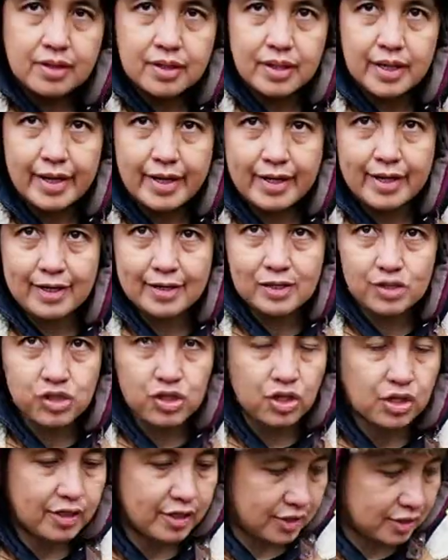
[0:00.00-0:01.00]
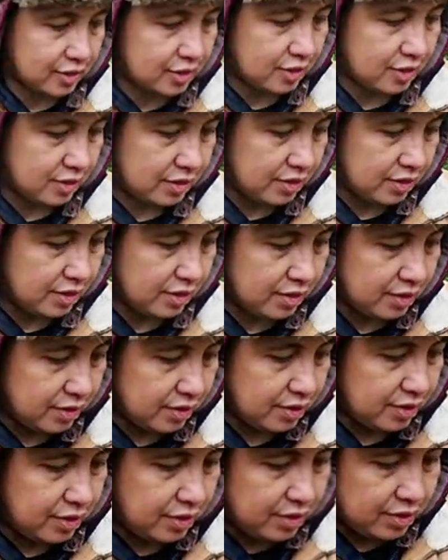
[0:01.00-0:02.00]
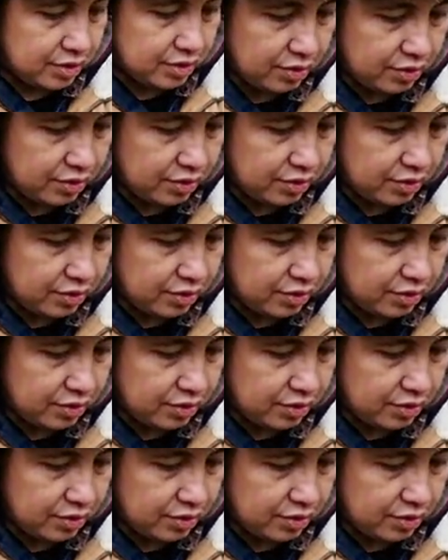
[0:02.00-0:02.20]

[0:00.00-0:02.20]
and it starts. So